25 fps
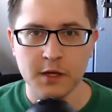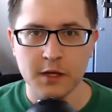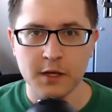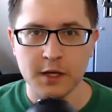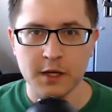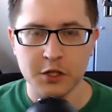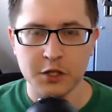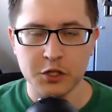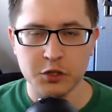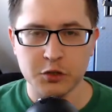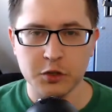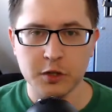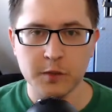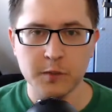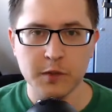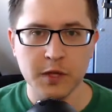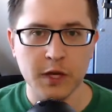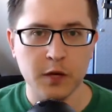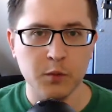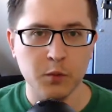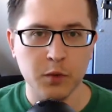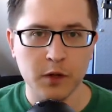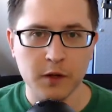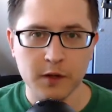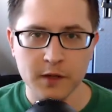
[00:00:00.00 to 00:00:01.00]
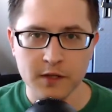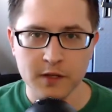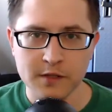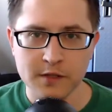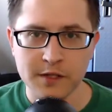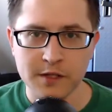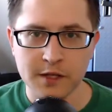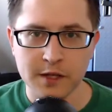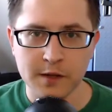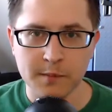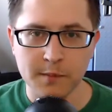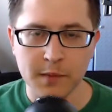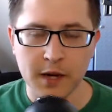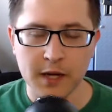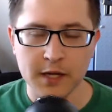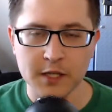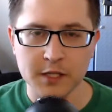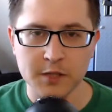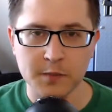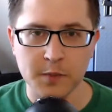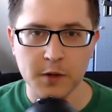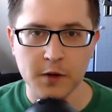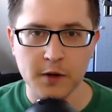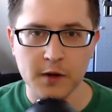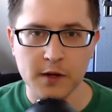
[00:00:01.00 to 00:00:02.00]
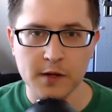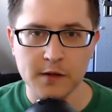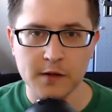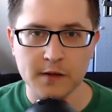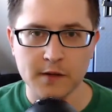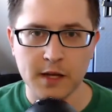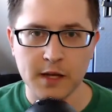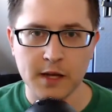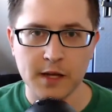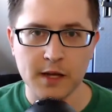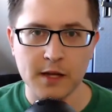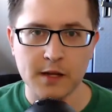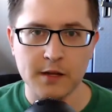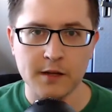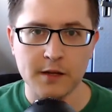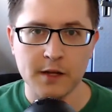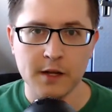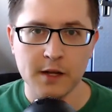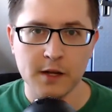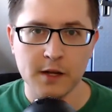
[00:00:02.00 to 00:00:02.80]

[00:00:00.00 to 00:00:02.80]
extremely unrealistic in my experience. And